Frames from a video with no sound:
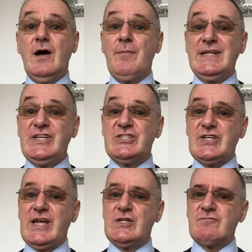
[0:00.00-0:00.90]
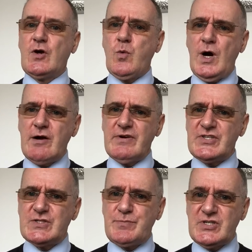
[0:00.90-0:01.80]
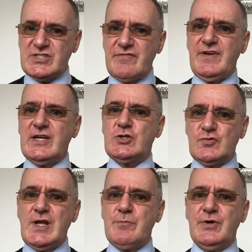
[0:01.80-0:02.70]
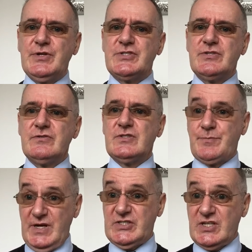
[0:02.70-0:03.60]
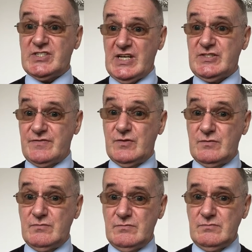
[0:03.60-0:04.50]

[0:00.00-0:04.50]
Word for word: Many stains require a specific treatment to be successful.